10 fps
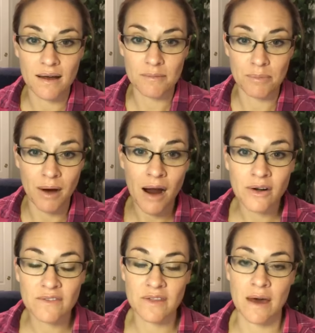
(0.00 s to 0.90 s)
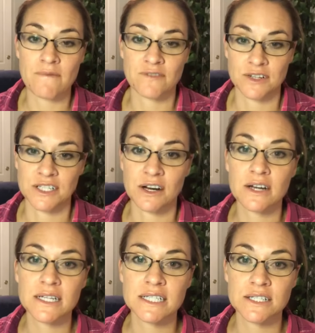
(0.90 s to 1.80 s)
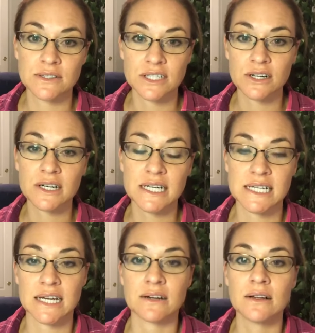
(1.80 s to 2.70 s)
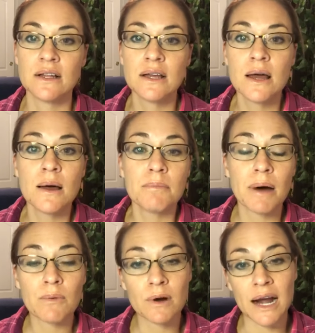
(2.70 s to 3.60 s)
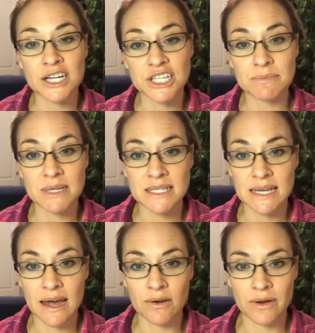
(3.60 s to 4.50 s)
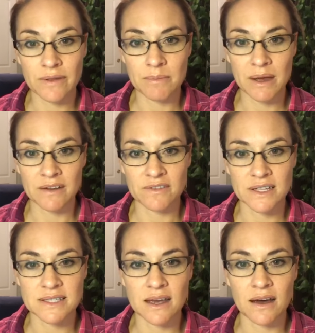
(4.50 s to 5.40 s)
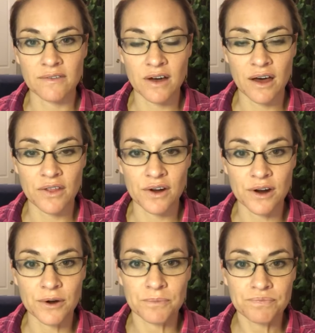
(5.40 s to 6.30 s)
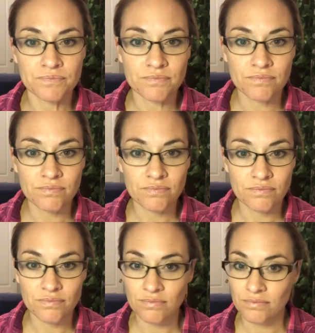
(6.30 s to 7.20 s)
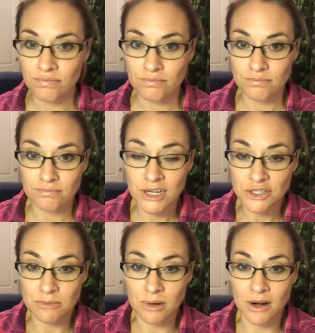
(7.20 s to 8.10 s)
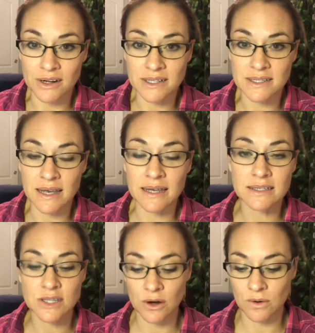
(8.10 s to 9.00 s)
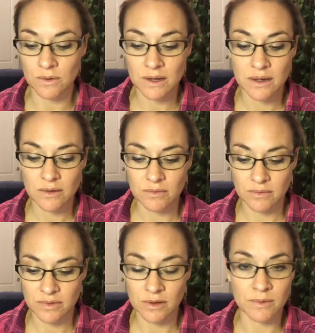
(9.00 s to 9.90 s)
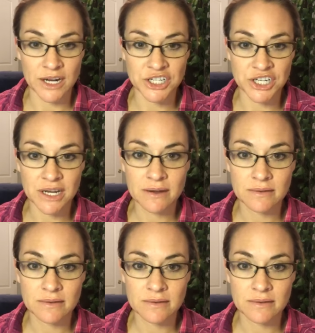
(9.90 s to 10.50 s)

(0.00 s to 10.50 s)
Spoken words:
proud of them for starting to use turkey tail, but we're actually missing out on the benefits of other mushroom products. Like, so the reishi,